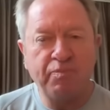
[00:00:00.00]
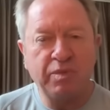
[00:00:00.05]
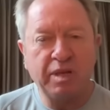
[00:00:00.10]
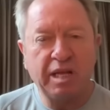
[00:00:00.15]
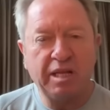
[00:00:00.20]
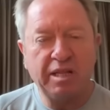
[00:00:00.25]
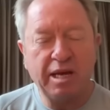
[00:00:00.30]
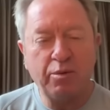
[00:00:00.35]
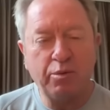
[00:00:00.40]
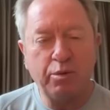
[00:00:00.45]

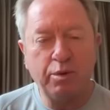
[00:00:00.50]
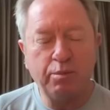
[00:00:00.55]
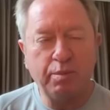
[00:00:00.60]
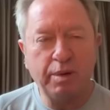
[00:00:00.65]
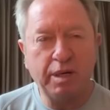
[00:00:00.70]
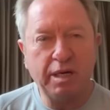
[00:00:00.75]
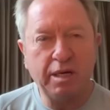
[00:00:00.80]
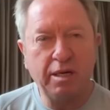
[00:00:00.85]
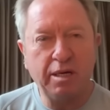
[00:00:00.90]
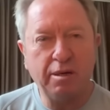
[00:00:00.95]
And that would
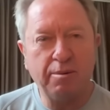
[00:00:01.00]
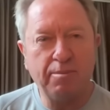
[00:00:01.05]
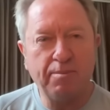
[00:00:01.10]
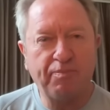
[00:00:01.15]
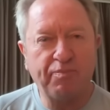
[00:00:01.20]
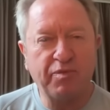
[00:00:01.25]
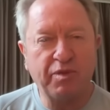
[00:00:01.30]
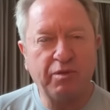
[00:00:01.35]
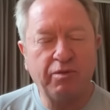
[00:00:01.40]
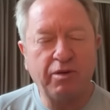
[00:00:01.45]
be
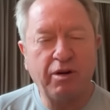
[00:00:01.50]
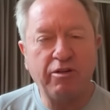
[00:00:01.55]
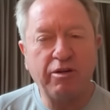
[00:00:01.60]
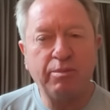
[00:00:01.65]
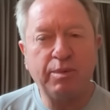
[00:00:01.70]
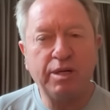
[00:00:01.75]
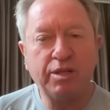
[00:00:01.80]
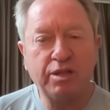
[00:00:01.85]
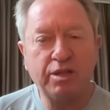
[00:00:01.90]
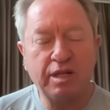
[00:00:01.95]
very
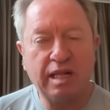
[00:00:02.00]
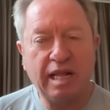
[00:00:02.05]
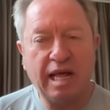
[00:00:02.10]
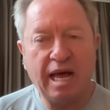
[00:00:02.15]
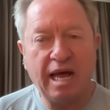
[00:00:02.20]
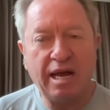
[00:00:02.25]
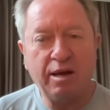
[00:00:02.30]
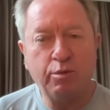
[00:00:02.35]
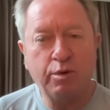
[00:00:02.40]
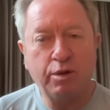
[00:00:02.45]
much in
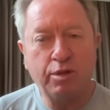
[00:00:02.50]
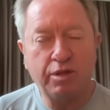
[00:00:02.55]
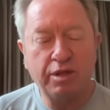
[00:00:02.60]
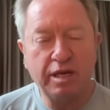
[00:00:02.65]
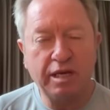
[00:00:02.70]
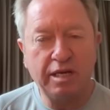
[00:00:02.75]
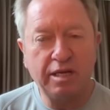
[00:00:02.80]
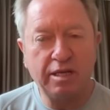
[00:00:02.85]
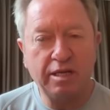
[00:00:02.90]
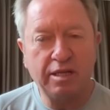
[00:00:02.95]
line with
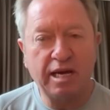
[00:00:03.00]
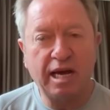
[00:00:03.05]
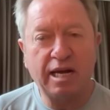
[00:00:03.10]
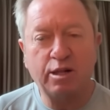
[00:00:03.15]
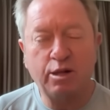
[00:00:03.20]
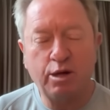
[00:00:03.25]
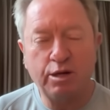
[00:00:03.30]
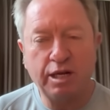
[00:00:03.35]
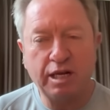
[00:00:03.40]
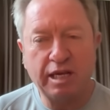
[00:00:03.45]
the
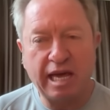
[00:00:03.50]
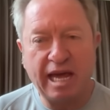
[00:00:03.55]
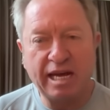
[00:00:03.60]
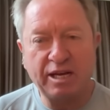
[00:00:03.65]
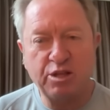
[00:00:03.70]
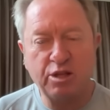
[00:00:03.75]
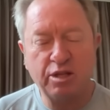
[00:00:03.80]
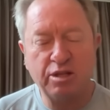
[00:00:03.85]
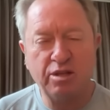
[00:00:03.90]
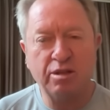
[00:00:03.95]
cyclonic
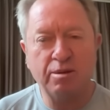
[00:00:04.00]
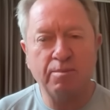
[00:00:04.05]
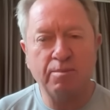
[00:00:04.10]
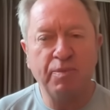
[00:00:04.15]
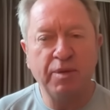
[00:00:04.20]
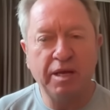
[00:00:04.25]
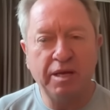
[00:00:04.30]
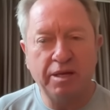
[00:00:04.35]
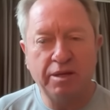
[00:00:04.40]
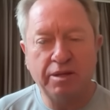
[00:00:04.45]
actions,
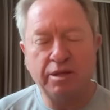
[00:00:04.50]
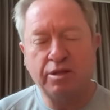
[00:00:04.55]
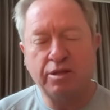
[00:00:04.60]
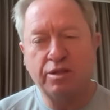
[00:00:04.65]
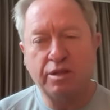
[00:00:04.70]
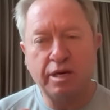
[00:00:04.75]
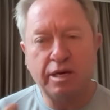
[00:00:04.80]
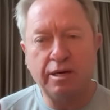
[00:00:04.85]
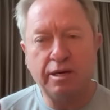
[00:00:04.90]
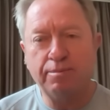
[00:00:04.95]
this
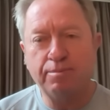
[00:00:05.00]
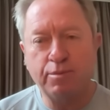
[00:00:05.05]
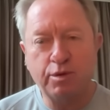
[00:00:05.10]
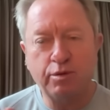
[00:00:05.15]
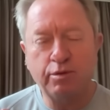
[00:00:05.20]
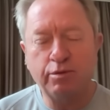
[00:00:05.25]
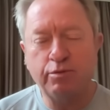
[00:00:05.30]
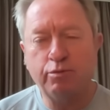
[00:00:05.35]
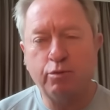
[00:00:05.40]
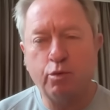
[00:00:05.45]
sort
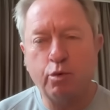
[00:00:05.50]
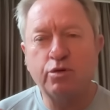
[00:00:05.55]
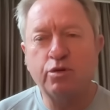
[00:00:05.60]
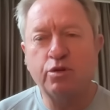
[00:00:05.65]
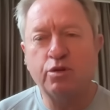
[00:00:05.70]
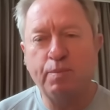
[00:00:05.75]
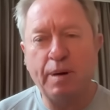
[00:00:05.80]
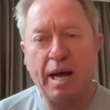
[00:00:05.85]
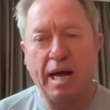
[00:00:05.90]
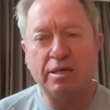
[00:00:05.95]
of water
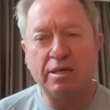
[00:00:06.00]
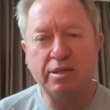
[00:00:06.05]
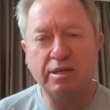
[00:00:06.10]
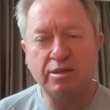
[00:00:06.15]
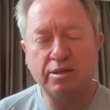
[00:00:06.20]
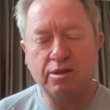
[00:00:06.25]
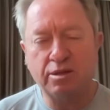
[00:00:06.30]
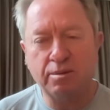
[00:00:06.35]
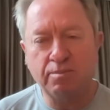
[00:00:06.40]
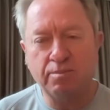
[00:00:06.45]
spout
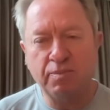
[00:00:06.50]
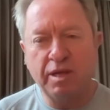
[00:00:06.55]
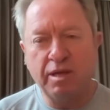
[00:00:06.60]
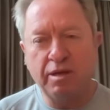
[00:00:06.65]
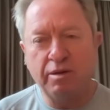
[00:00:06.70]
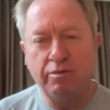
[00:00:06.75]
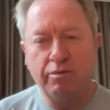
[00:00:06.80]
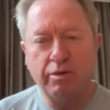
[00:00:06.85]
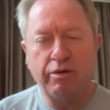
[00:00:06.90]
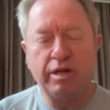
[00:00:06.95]
that's
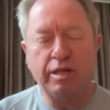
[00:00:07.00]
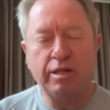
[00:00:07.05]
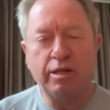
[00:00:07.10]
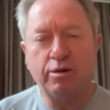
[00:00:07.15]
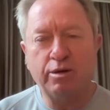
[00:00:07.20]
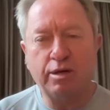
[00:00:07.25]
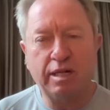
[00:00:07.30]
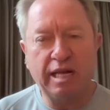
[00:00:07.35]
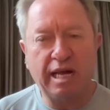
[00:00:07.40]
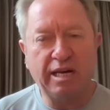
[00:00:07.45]
very
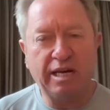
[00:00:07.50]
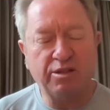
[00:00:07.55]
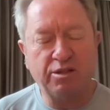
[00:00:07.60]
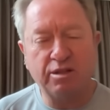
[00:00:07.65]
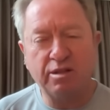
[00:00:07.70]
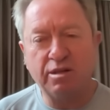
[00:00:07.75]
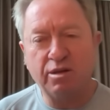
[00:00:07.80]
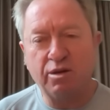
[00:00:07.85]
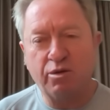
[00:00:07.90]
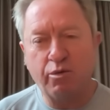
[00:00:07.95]
localized,
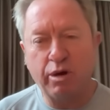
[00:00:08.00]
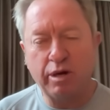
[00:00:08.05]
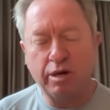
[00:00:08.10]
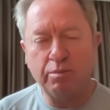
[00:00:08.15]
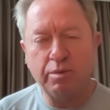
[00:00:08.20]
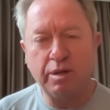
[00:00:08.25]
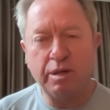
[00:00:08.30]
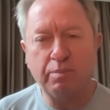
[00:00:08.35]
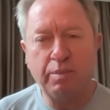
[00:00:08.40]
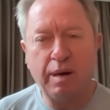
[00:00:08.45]

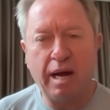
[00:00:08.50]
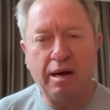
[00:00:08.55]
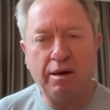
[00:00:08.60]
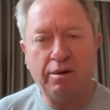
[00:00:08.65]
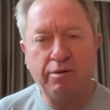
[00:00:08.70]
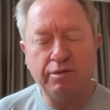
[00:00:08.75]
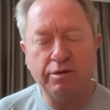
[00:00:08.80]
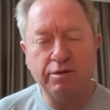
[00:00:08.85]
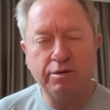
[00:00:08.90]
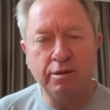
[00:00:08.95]
incredibly
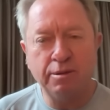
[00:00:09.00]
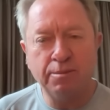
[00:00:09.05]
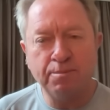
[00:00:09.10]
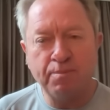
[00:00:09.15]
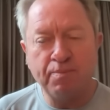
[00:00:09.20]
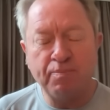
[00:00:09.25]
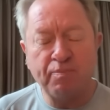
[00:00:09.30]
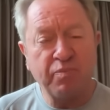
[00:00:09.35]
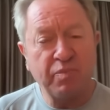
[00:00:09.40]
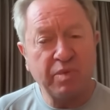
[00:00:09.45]
powerful.
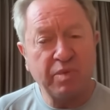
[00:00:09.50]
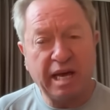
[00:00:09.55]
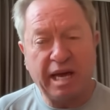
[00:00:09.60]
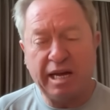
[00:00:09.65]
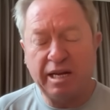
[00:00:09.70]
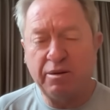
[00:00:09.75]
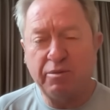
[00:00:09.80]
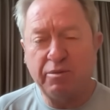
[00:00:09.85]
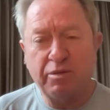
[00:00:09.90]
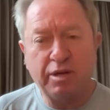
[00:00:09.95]

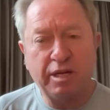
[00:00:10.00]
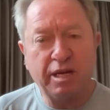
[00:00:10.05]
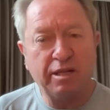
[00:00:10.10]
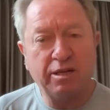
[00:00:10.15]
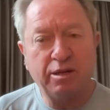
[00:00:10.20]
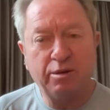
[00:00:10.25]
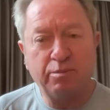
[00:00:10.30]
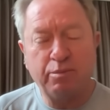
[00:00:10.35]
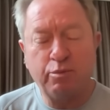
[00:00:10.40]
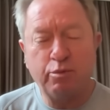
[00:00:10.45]
And if you get
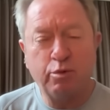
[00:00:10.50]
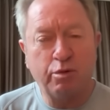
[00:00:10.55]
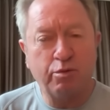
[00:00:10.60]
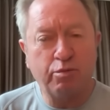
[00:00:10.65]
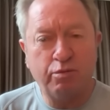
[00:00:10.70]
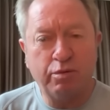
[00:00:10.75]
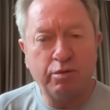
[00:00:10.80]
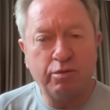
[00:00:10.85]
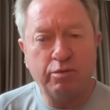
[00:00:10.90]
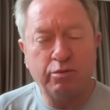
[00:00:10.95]
hit with
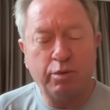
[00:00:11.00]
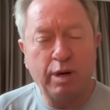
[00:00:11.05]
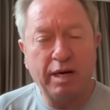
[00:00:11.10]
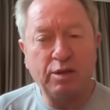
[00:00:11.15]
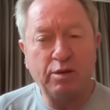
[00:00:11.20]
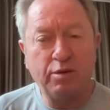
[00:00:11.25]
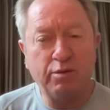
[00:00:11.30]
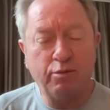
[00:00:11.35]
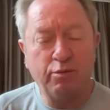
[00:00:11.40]
weight of